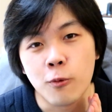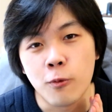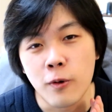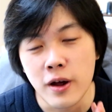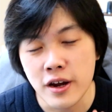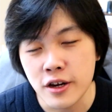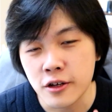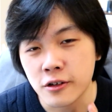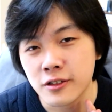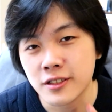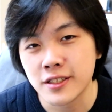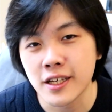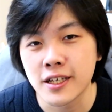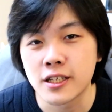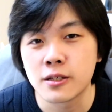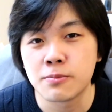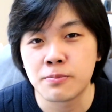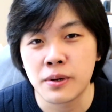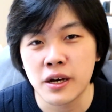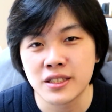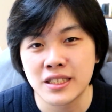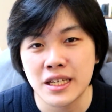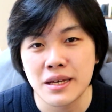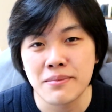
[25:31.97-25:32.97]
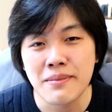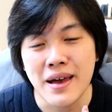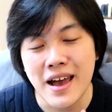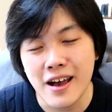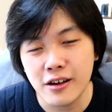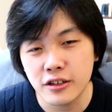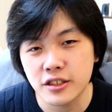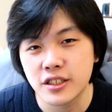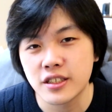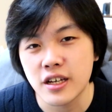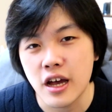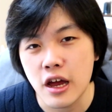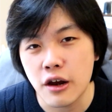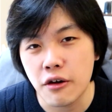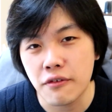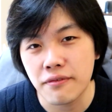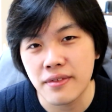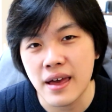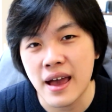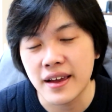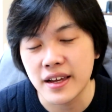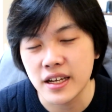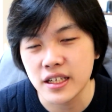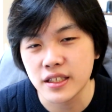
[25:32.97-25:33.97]
When you 6+ him, outside of
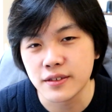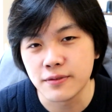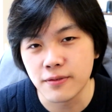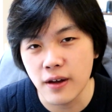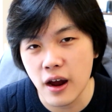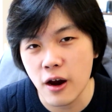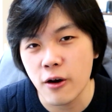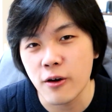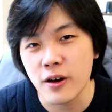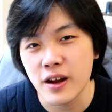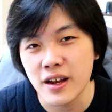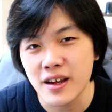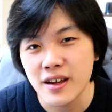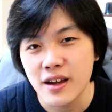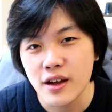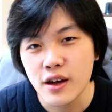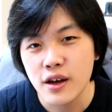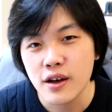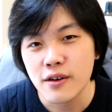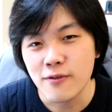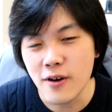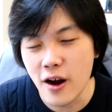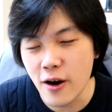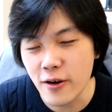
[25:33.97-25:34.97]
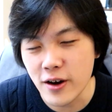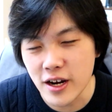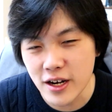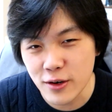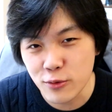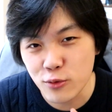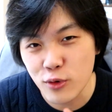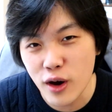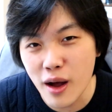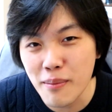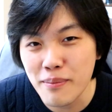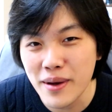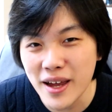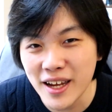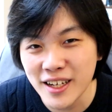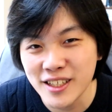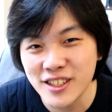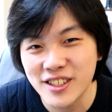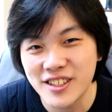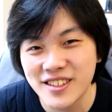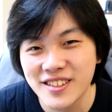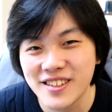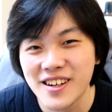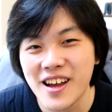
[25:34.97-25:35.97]
that, he's very, very
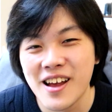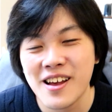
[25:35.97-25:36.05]
rubbish.